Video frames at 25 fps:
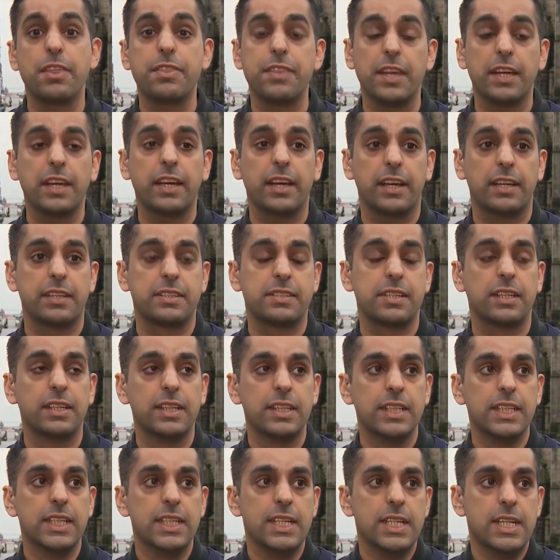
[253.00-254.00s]
thing is,
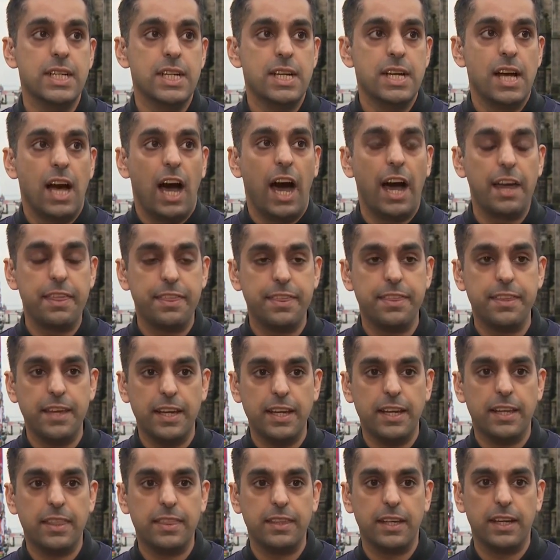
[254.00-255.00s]
I
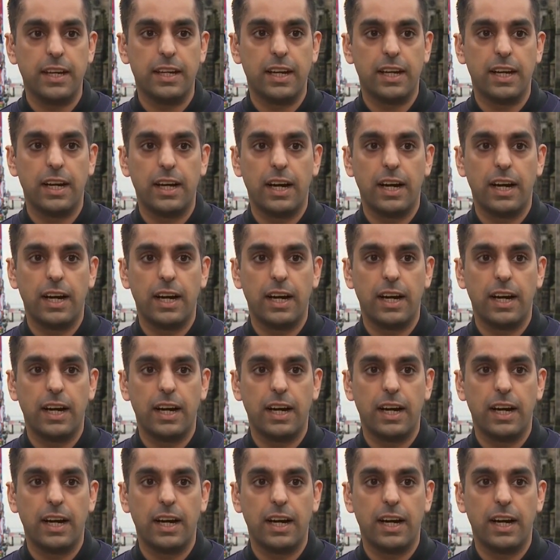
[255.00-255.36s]
think that